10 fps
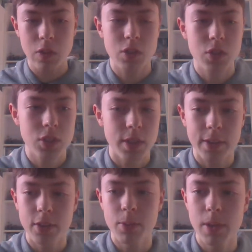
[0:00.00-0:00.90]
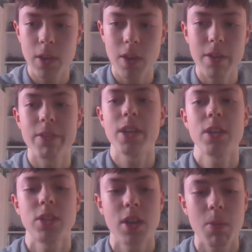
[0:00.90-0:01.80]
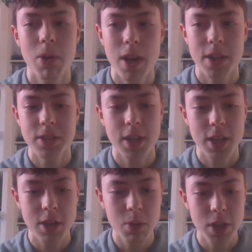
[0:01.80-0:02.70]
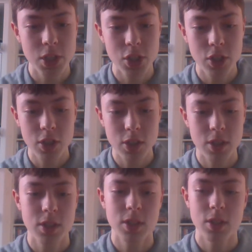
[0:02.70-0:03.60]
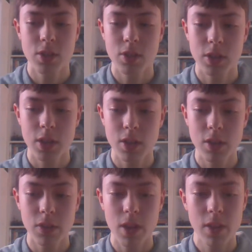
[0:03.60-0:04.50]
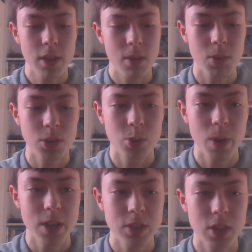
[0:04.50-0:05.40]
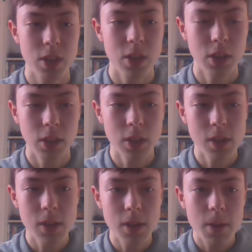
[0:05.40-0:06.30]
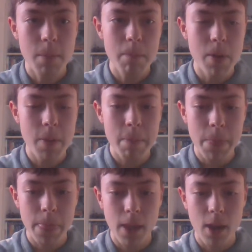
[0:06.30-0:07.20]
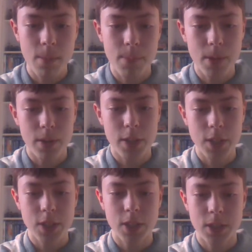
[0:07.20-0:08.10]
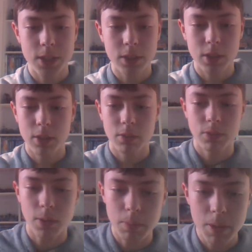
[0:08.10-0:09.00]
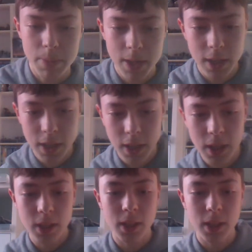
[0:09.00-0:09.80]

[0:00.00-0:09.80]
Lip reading: I should say do it live in case anyone has any questions on England that they want to ask. But I'm going to start from the beginning.